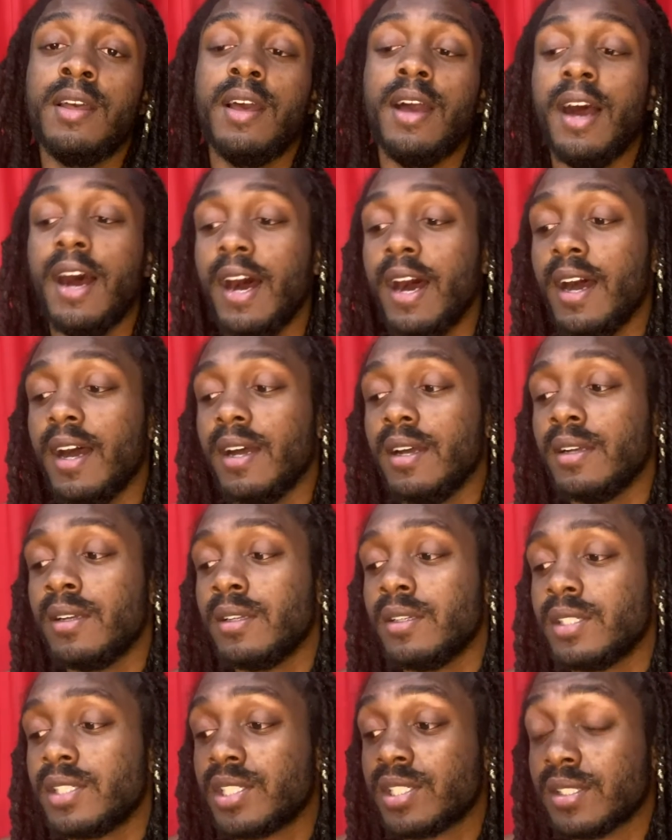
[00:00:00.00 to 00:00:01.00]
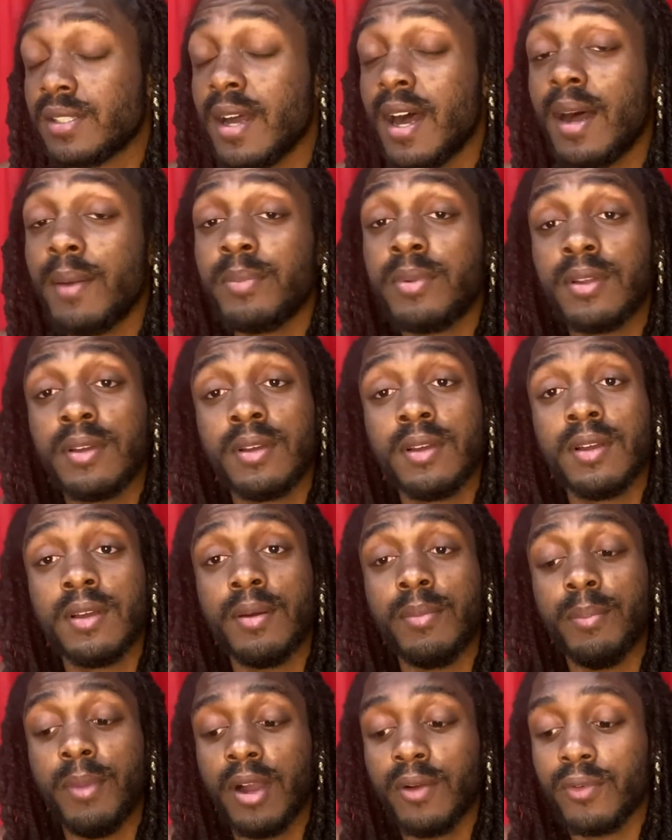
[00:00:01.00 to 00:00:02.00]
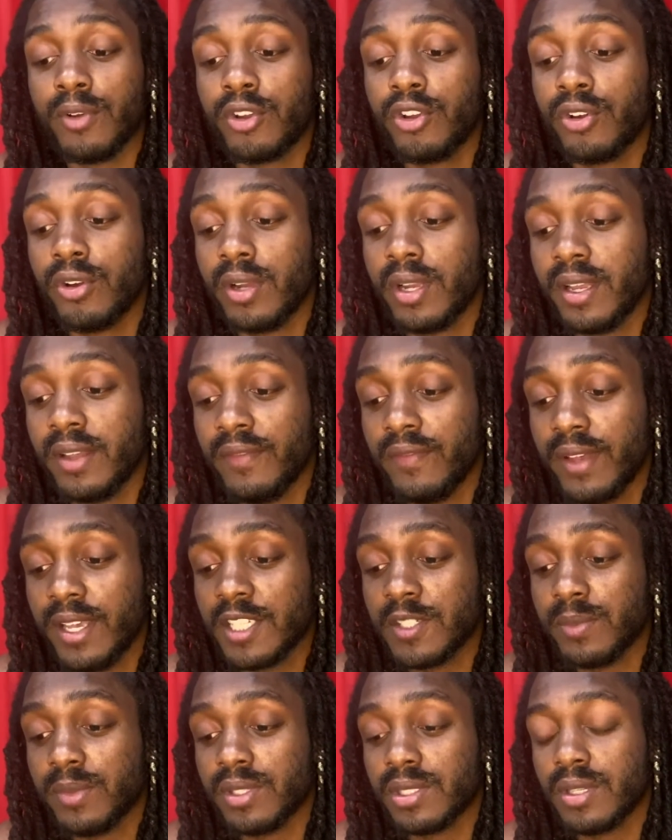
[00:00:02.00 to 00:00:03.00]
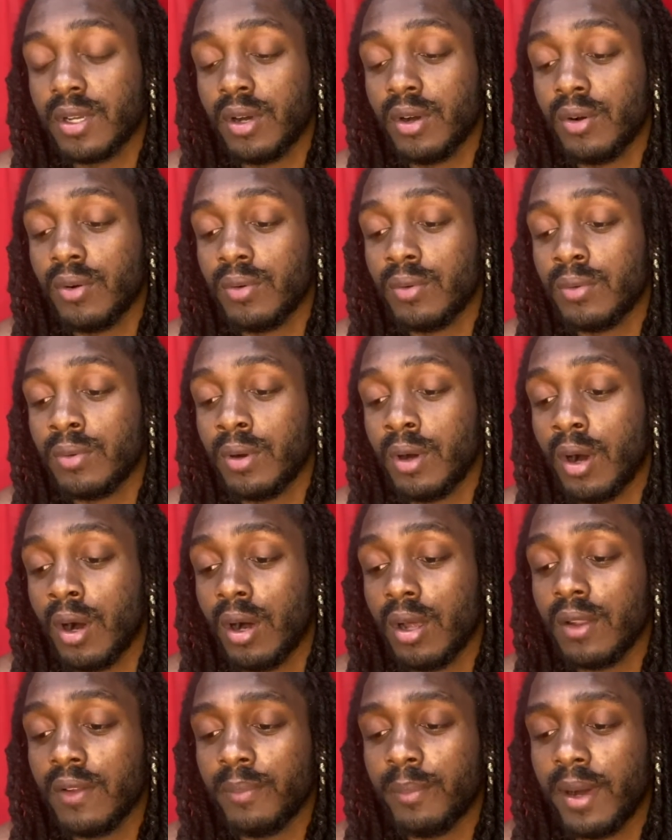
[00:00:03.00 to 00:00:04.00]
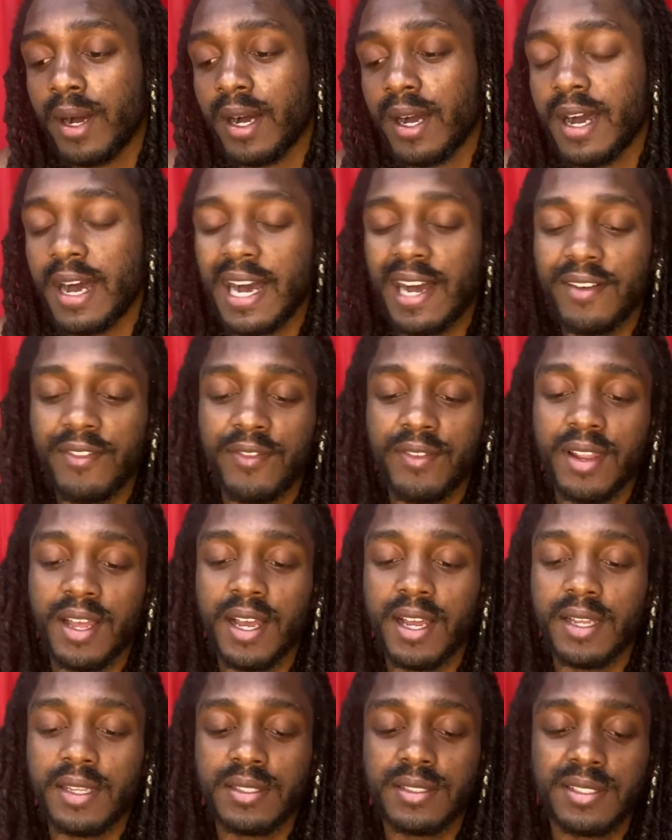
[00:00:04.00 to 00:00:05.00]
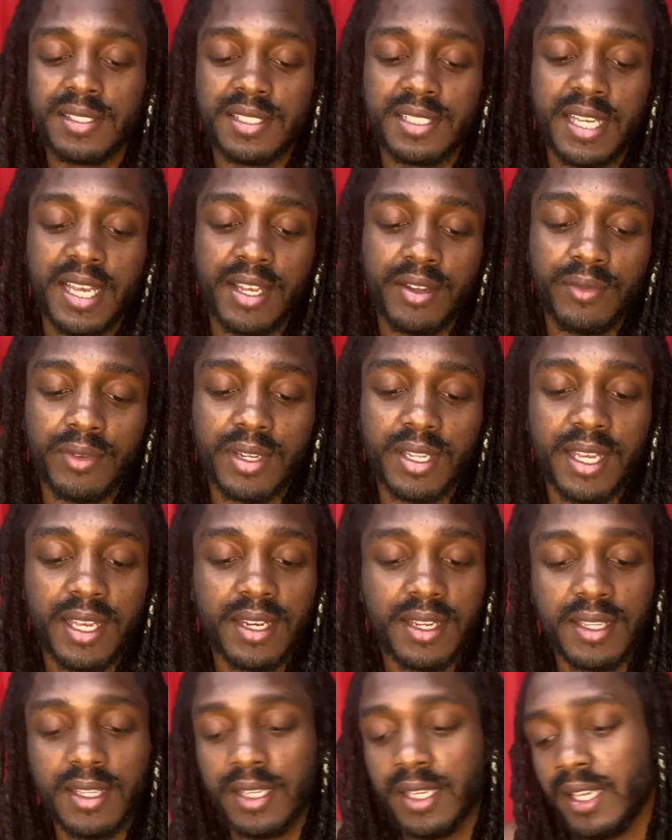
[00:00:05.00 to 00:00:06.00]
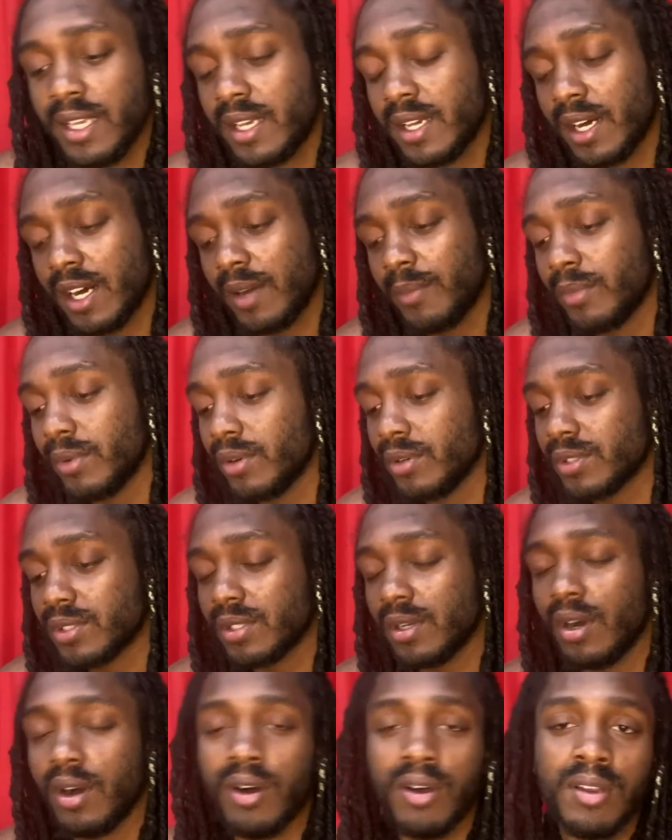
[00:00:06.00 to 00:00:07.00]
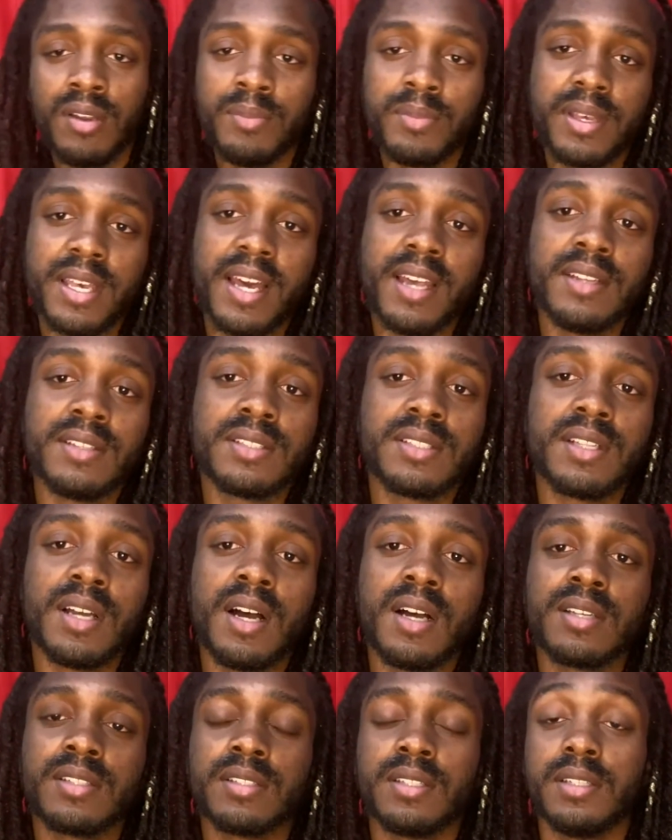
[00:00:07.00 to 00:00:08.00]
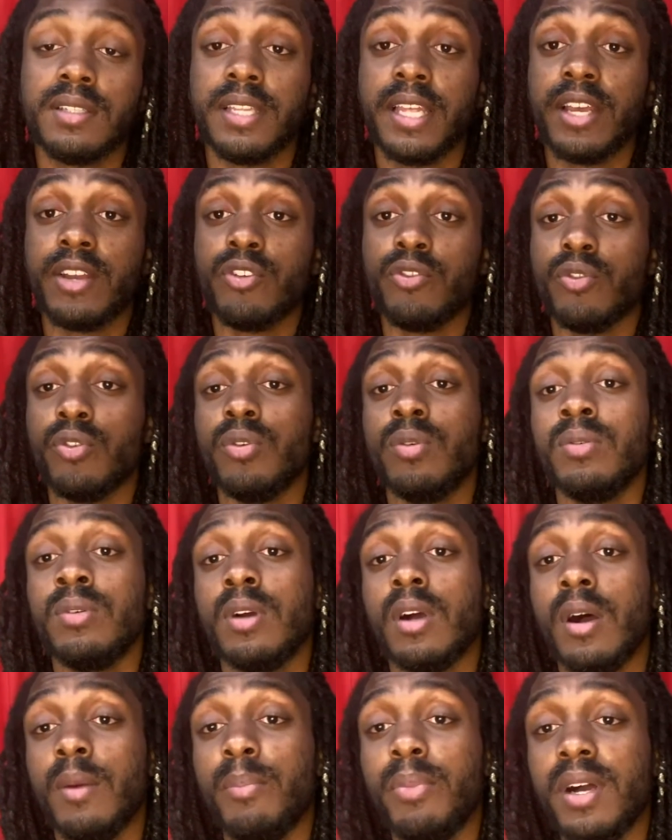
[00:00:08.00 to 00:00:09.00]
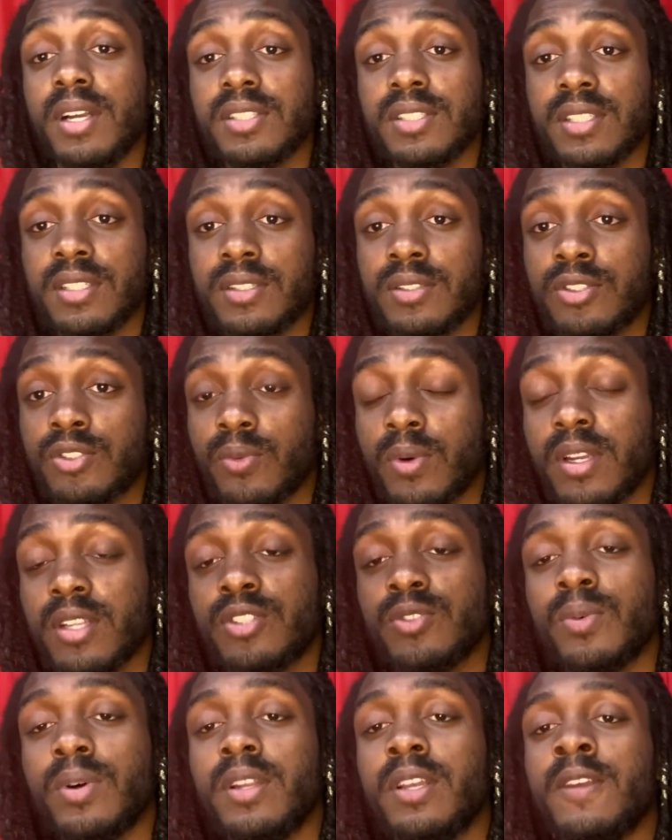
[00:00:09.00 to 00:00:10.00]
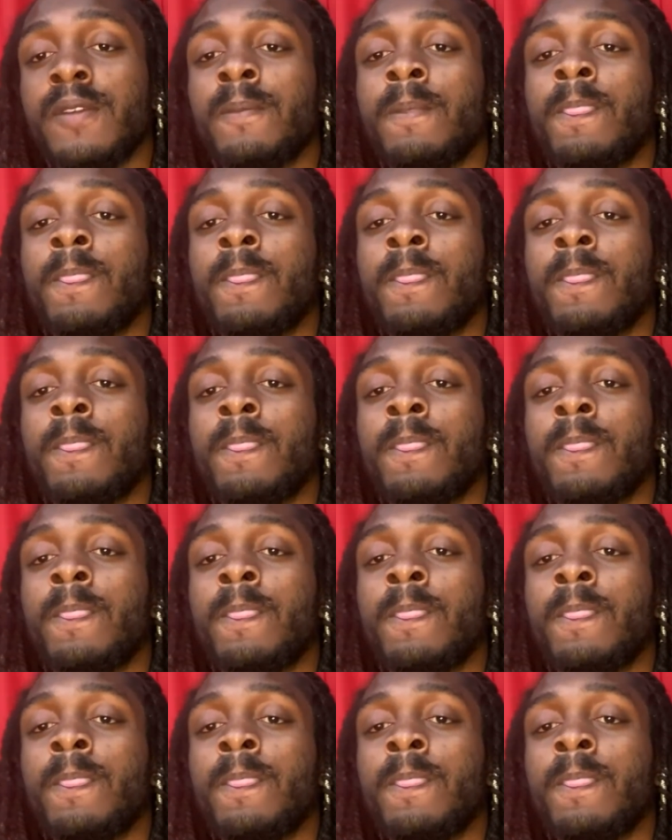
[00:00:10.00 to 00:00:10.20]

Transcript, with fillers: I stopped my recurrent investments on all of my high flying tech related e-commerce, all them kind of stocks that grew a bunch in 2020.